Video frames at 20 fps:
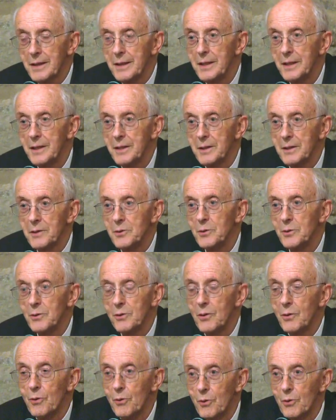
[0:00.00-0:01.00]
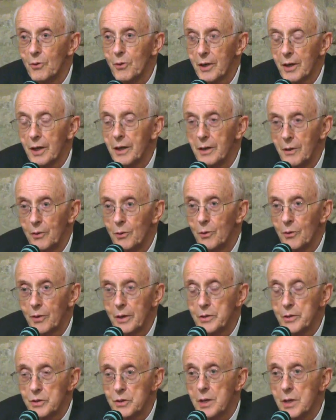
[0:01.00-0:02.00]
in all
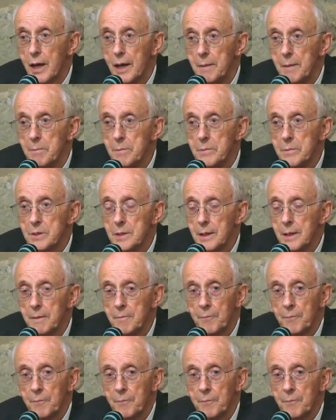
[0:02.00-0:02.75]
those times.